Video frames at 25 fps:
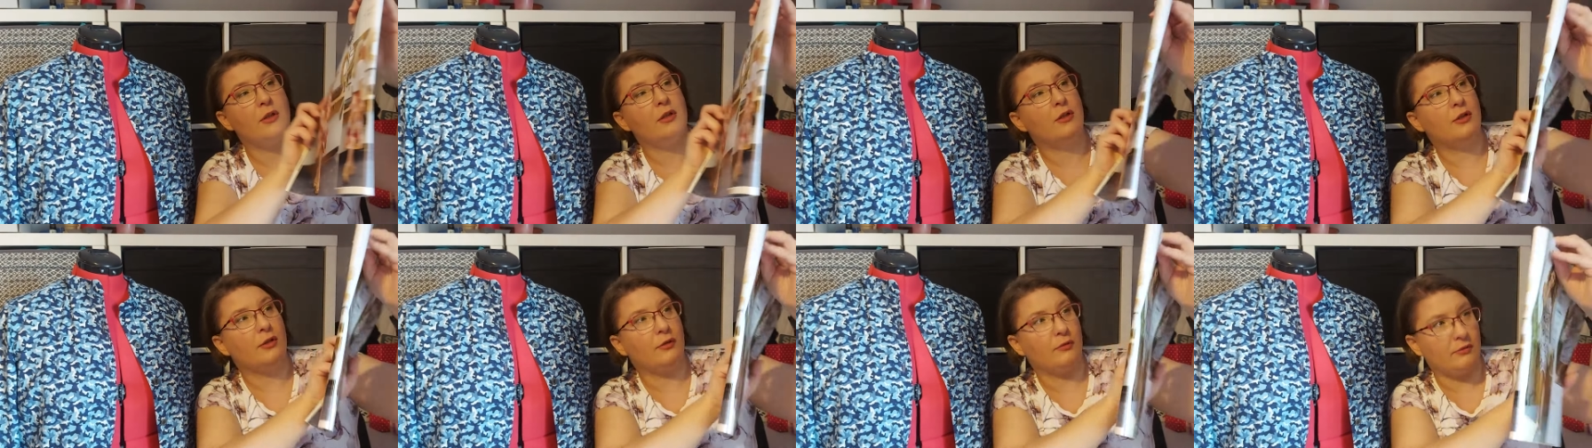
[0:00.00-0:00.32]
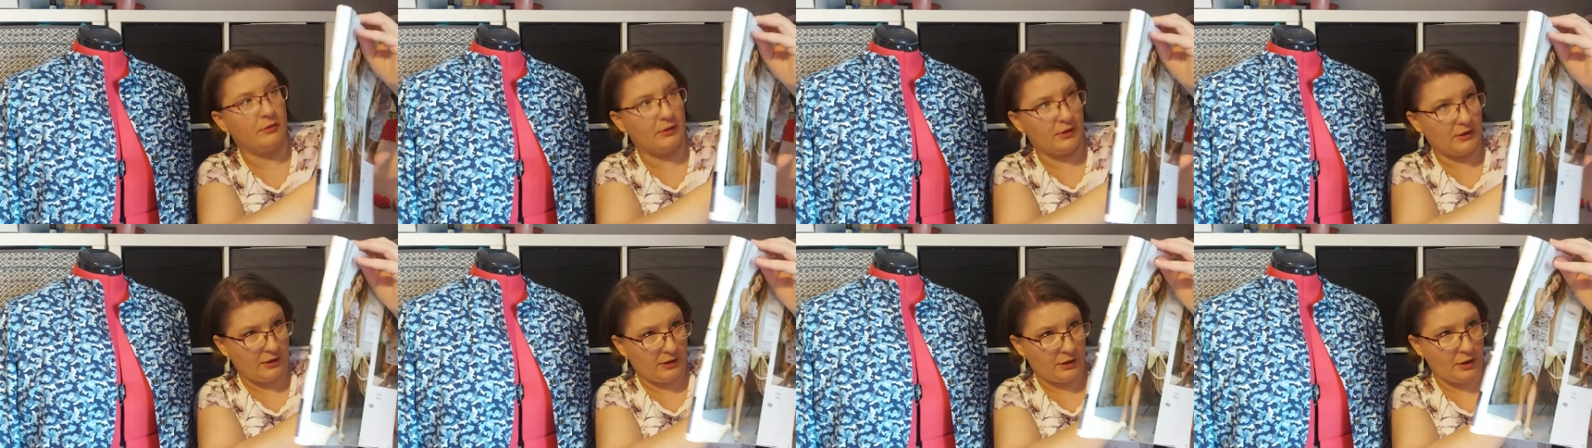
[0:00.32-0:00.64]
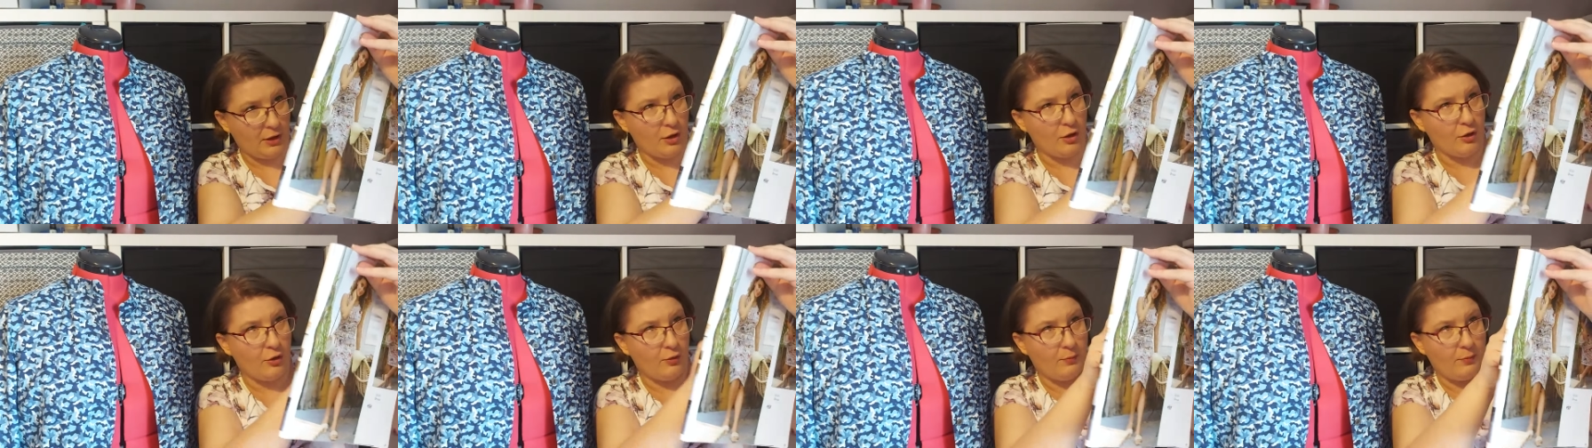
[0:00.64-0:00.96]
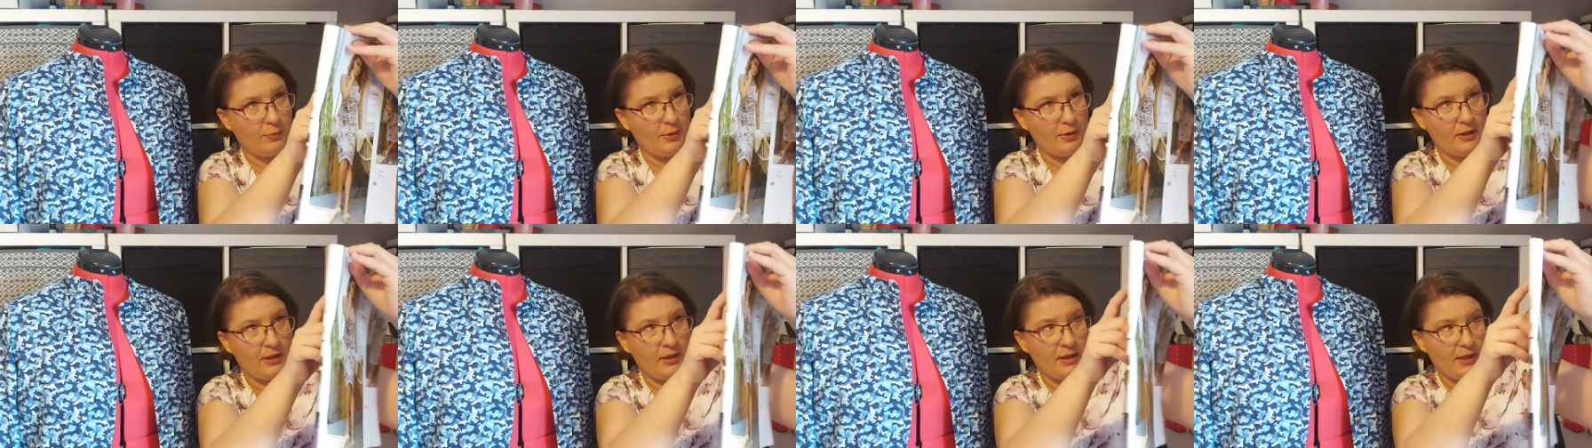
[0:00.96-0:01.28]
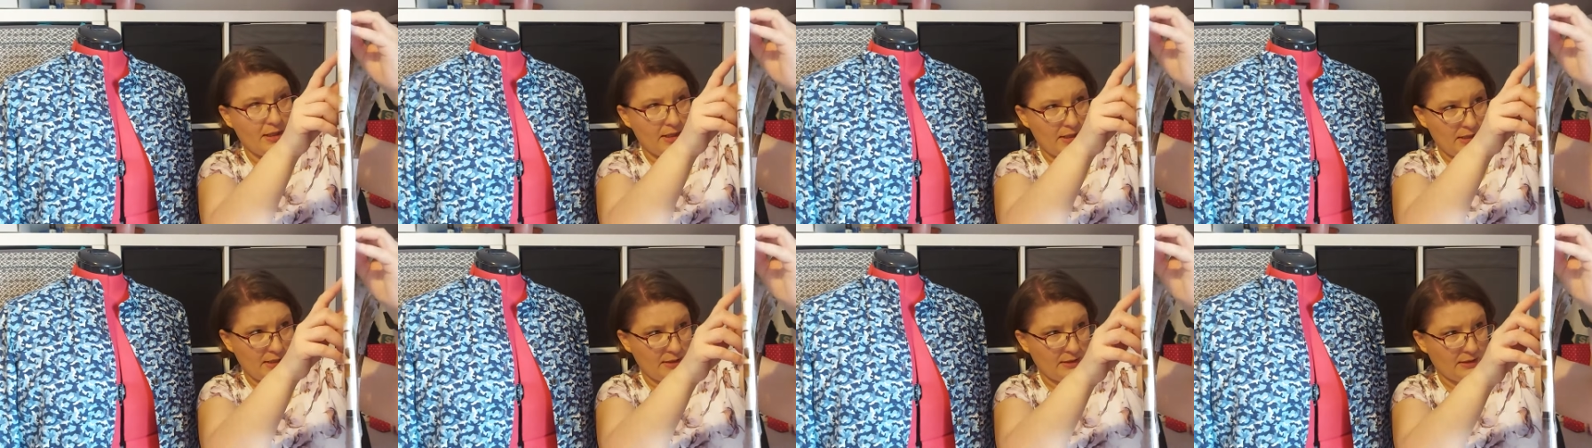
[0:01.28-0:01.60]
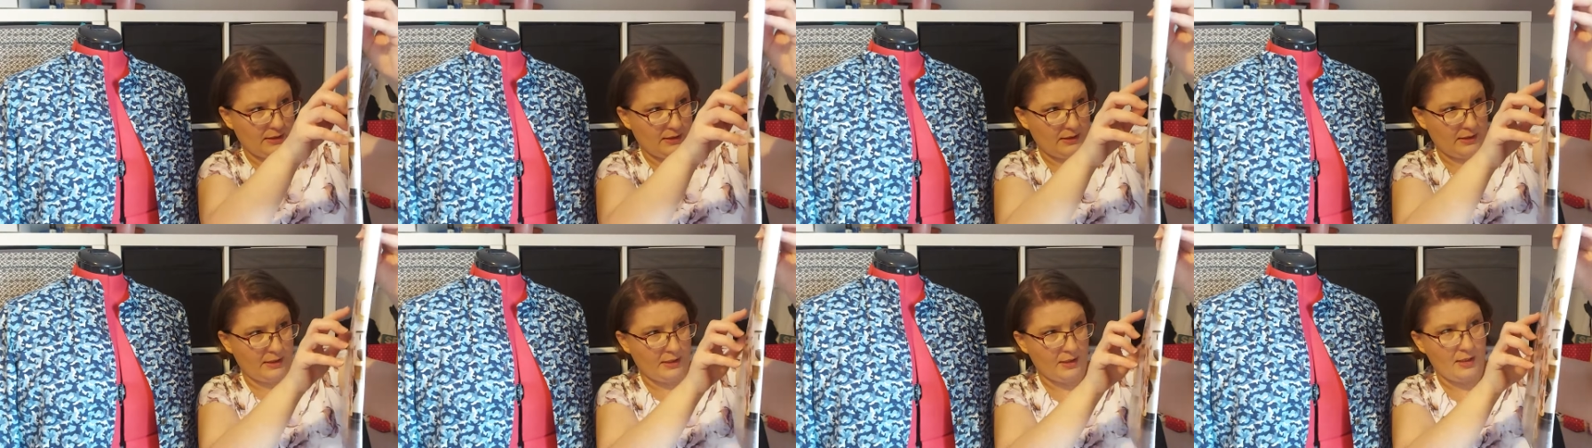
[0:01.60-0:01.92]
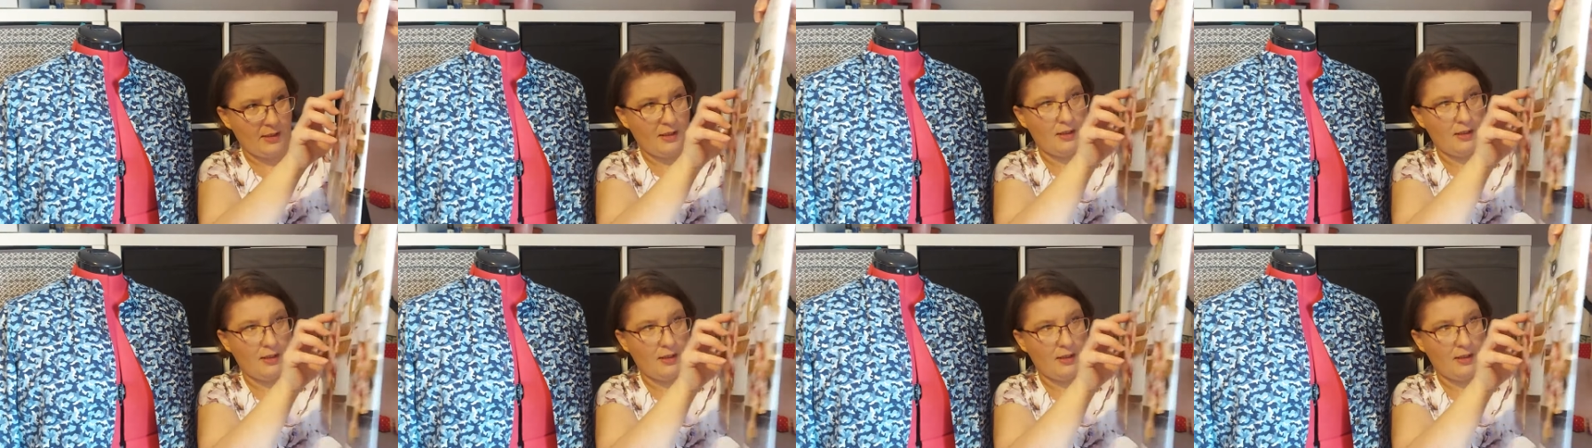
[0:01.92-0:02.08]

so the top has